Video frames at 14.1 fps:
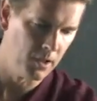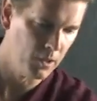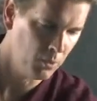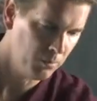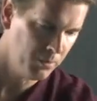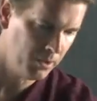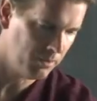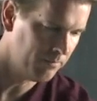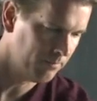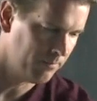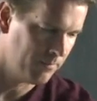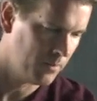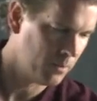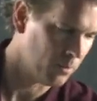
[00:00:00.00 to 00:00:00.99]

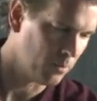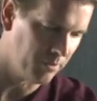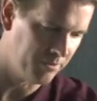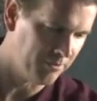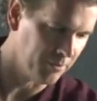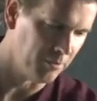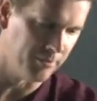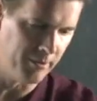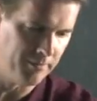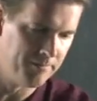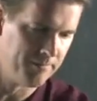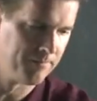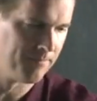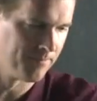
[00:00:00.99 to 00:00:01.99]
aluminum or silver.